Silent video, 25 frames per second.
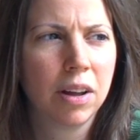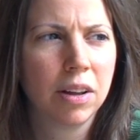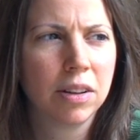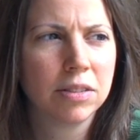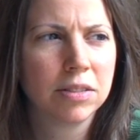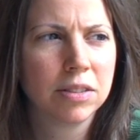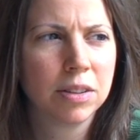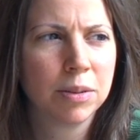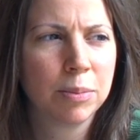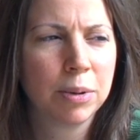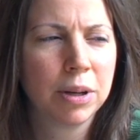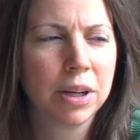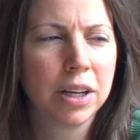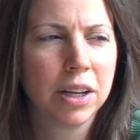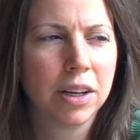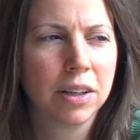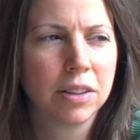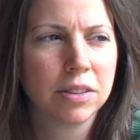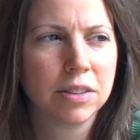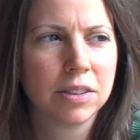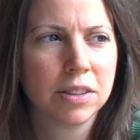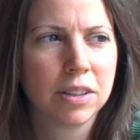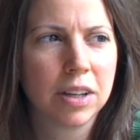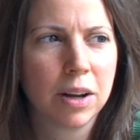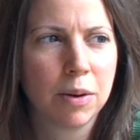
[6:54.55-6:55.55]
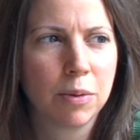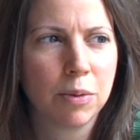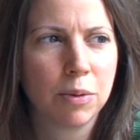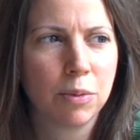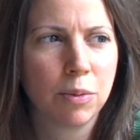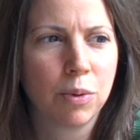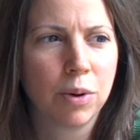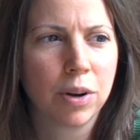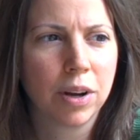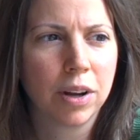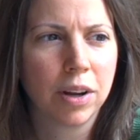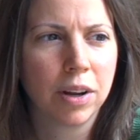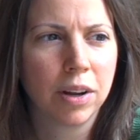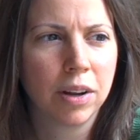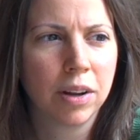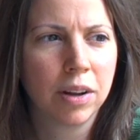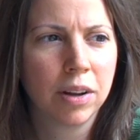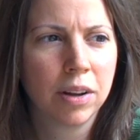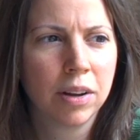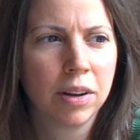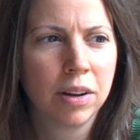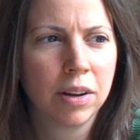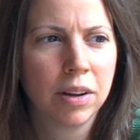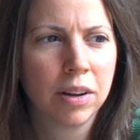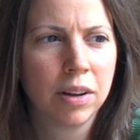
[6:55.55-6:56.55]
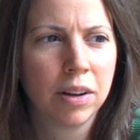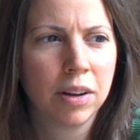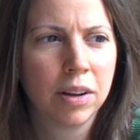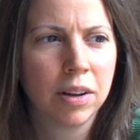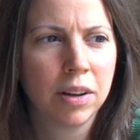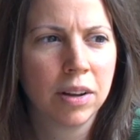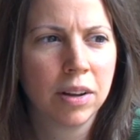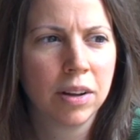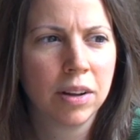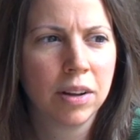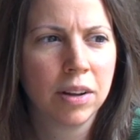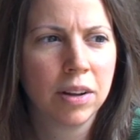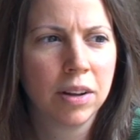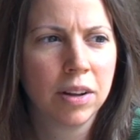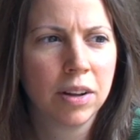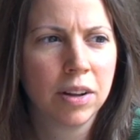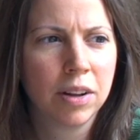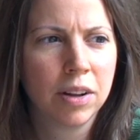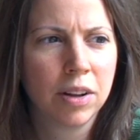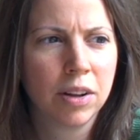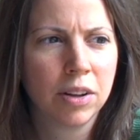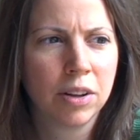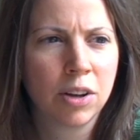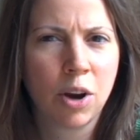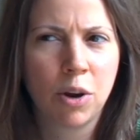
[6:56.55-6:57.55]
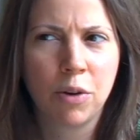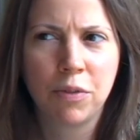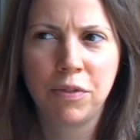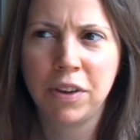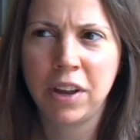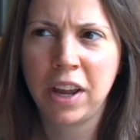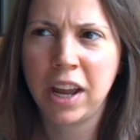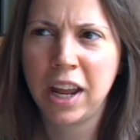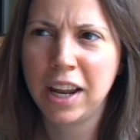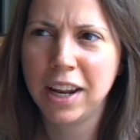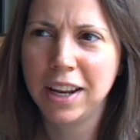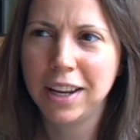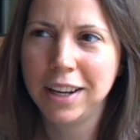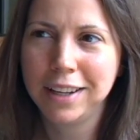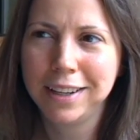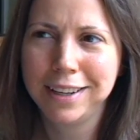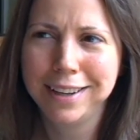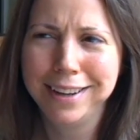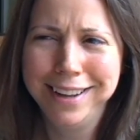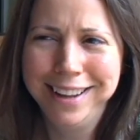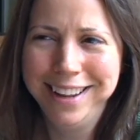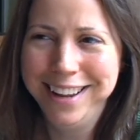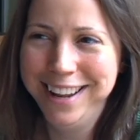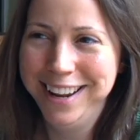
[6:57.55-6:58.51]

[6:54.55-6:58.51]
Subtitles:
Somebody else that I would want to. Kofi Annan.